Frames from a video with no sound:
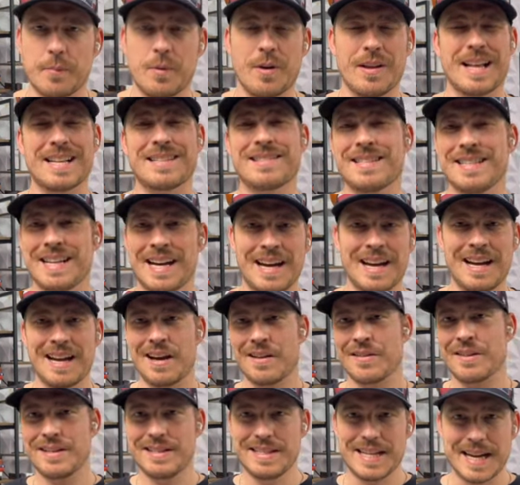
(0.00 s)
Well, that's not how
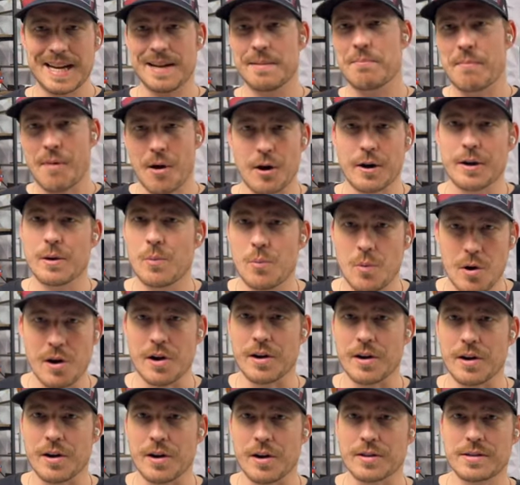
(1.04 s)
the damn market
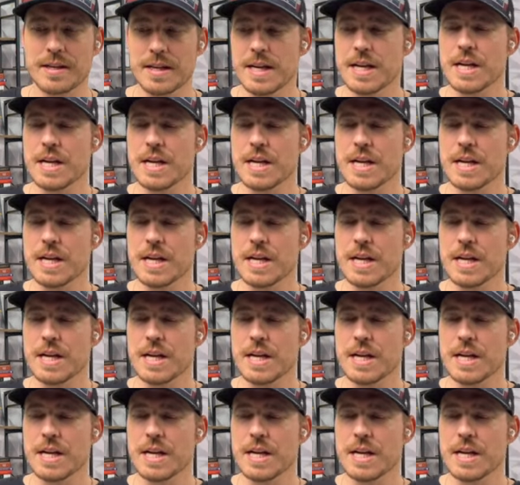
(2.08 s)
works.